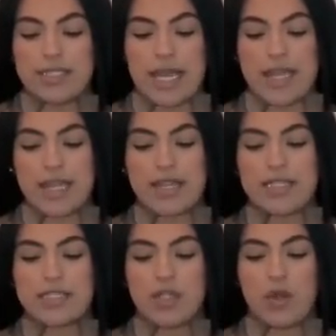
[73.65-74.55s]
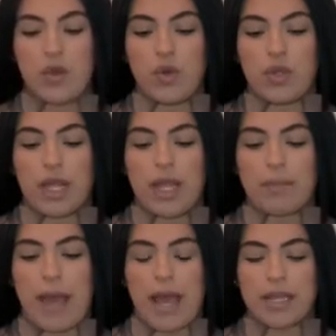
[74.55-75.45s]
say that this nude like
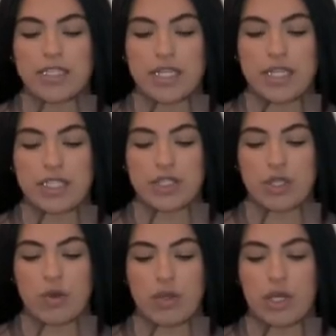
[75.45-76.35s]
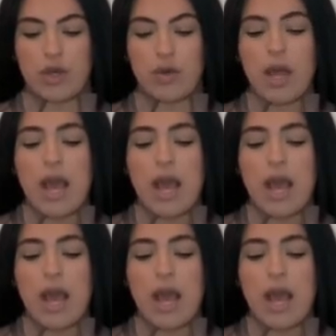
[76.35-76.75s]
packaging is so cute.